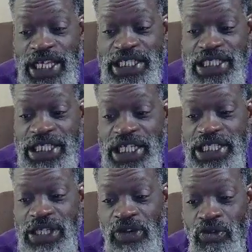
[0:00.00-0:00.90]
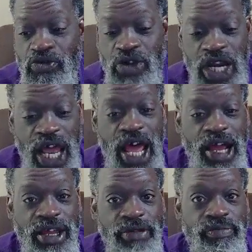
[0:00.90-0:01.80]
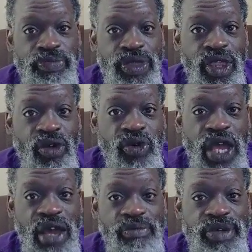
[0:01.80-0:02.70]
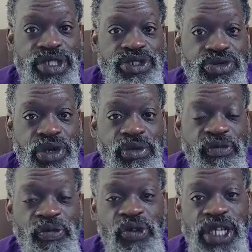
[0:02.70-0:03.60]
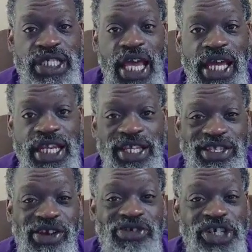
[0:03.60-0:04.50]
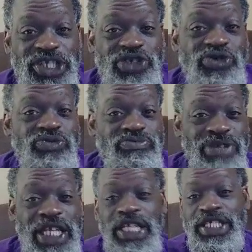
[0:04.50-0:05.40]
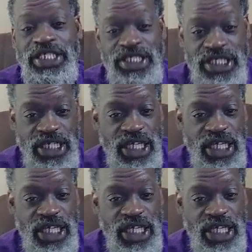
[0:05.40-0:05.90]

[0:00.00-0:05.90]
at 6 o'clock. We have been streaming for exactly 32 minutes.